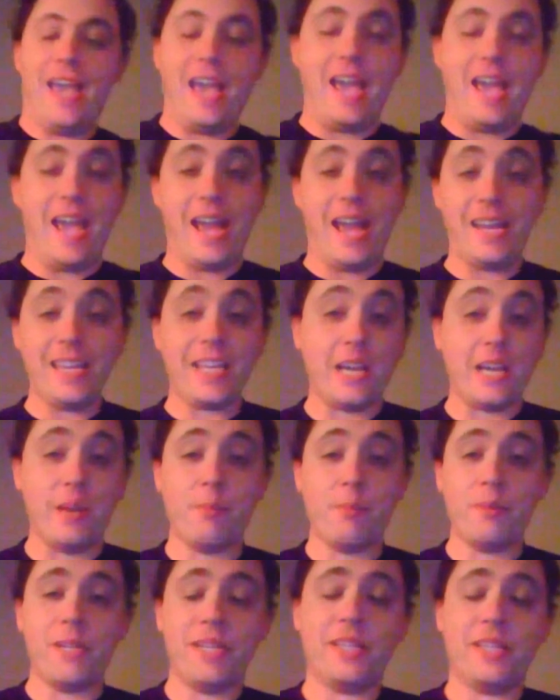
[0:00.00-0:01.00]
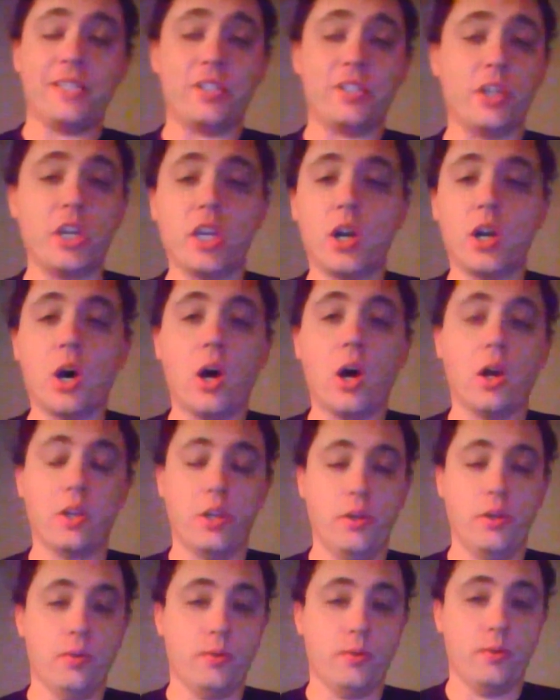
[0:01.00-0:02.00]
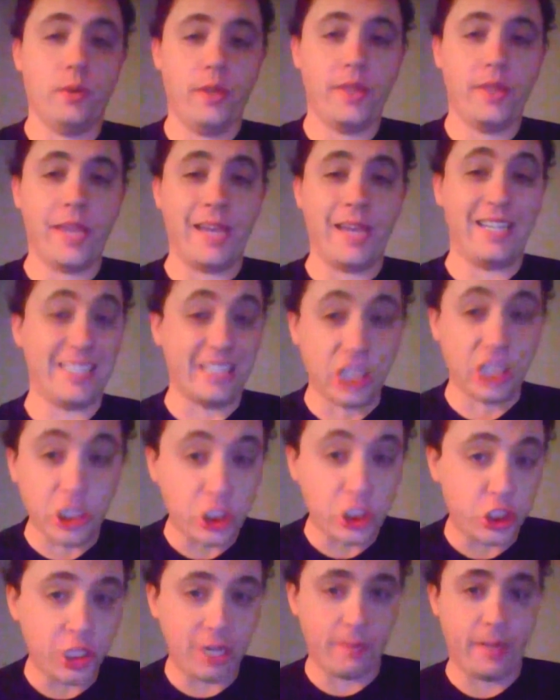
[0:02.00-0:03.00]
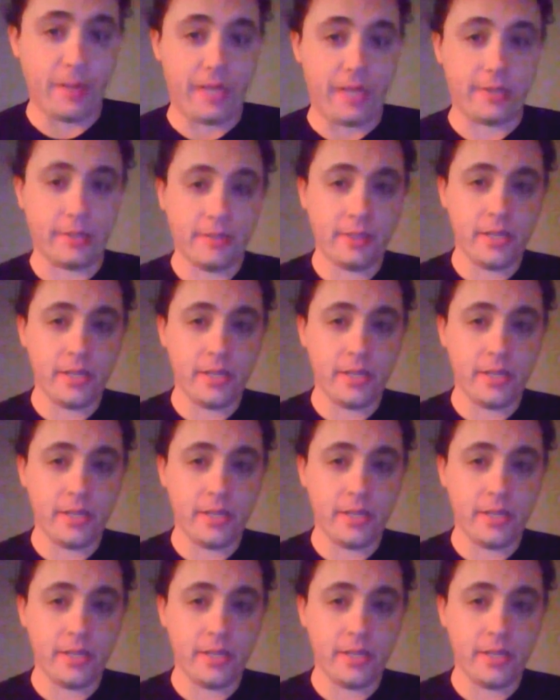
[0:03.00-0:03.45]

any company that's going to call you that is legitimate,